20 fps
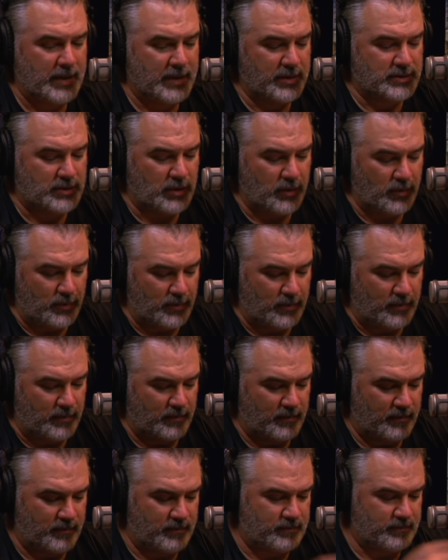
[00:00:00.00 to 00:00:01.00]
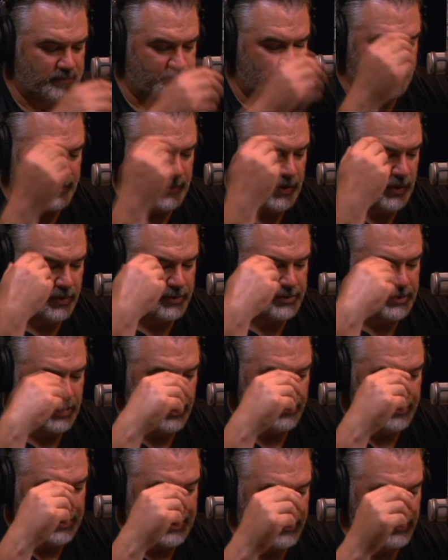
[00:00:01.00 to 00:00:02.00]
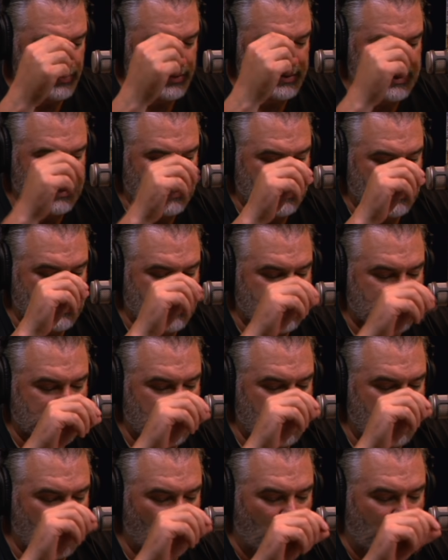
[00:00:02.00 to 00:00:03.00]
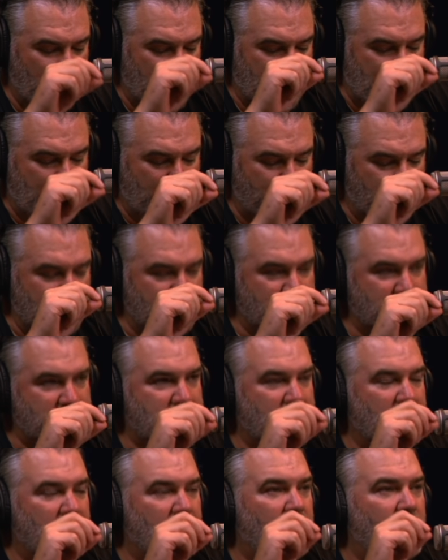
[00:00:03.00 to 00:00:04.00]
So, you know, it's going to be interesting to see what happens